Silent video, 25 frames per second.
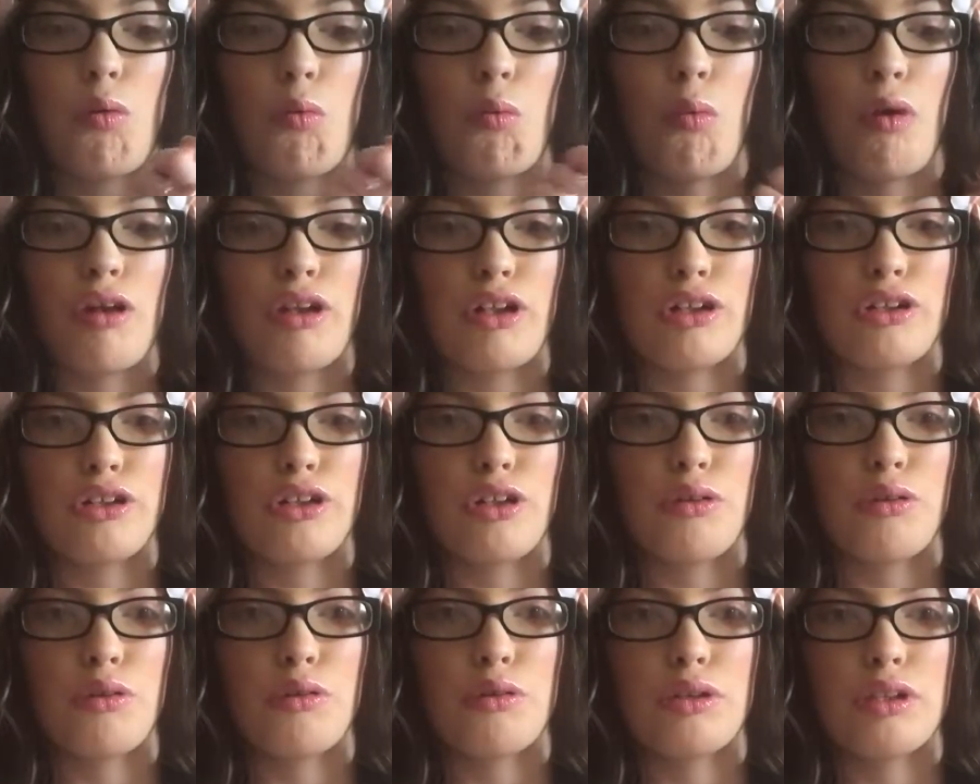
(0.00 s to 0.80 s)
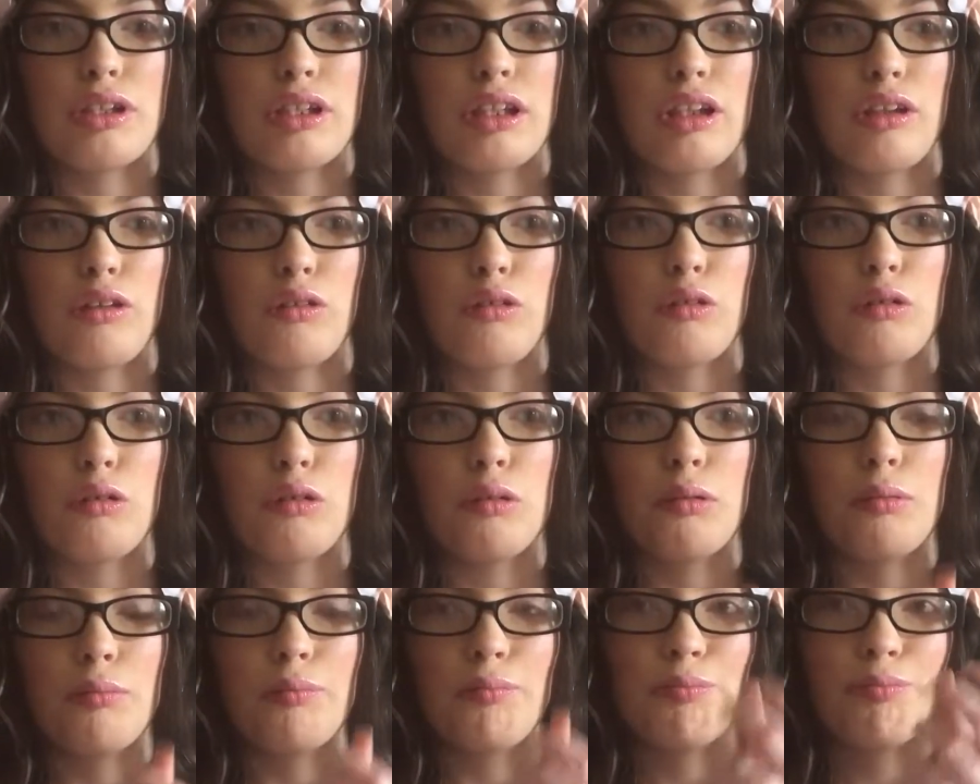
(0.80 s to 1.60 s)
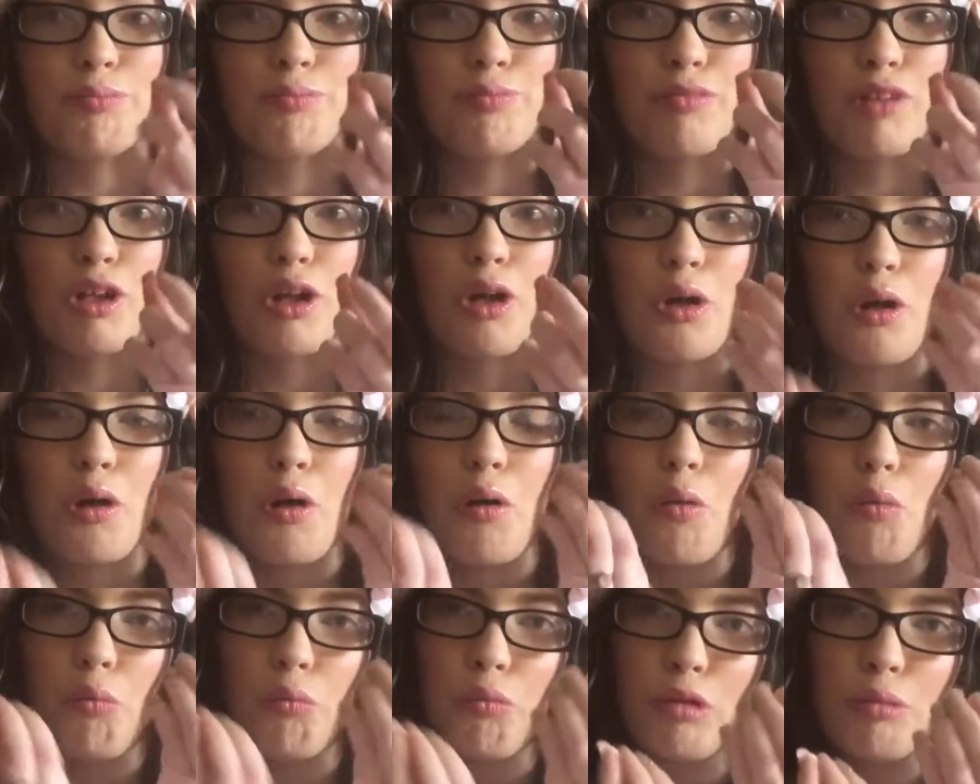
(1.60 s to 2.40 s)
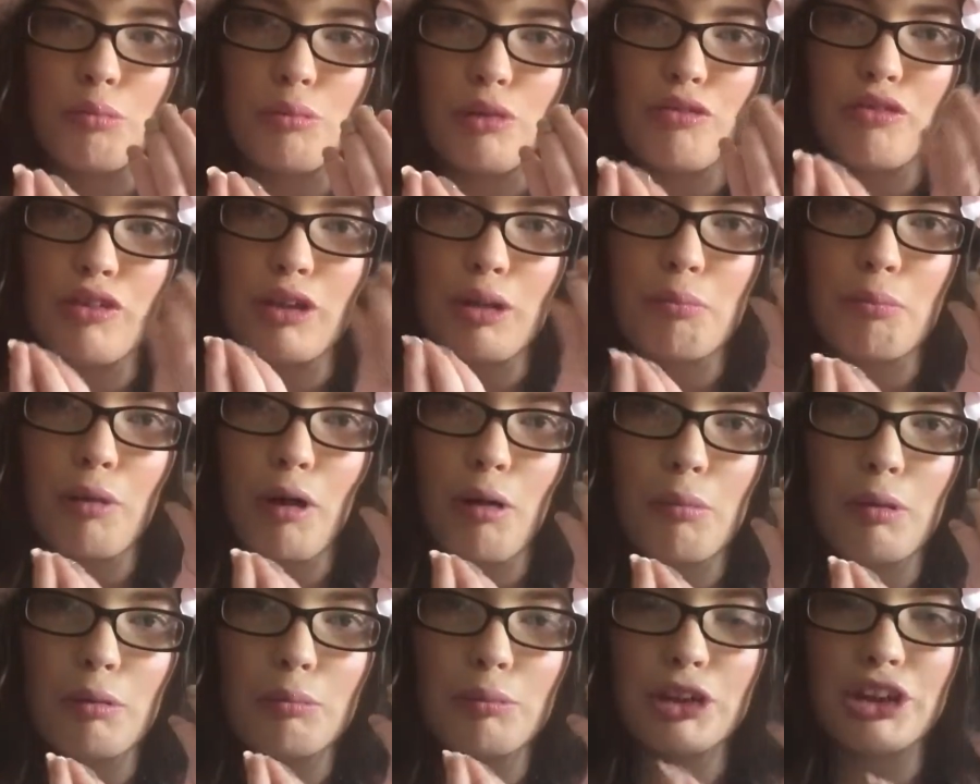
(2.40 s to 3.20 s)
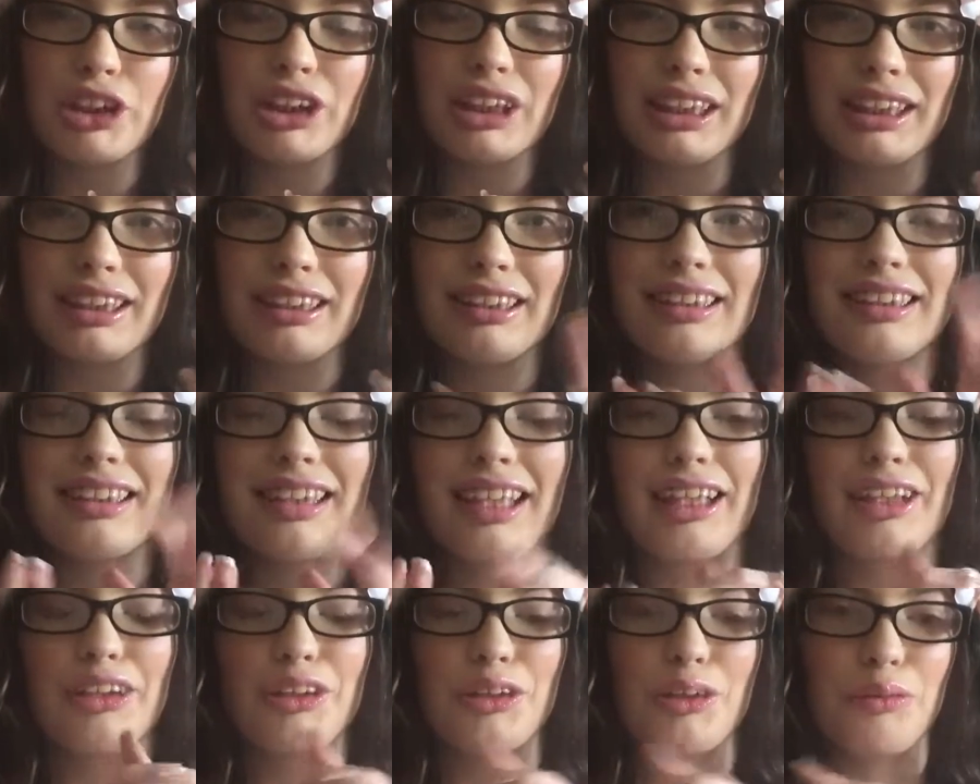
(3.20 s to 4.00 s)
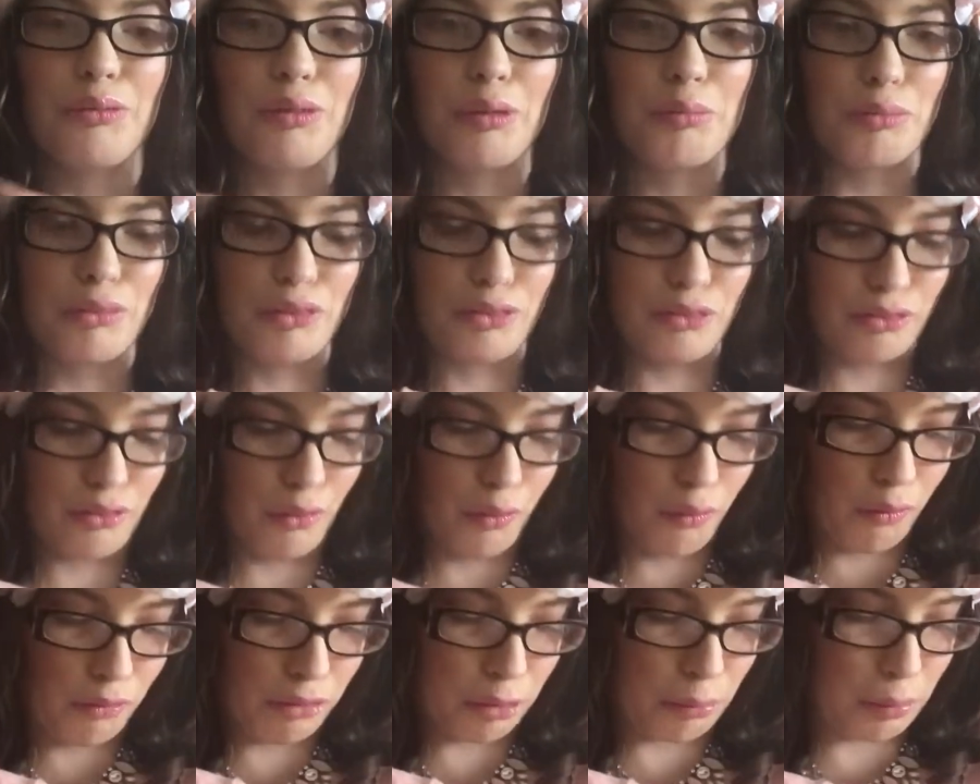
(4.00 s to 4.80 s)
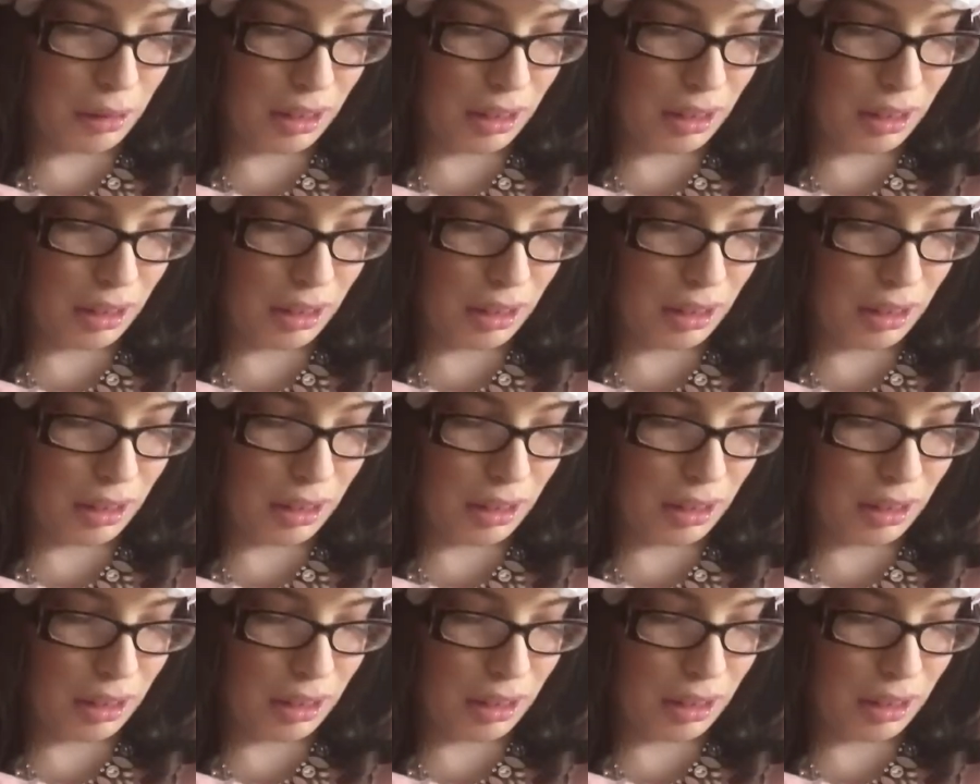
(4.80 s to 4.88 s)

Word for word: one of those little removing bubble machines, like to remove all the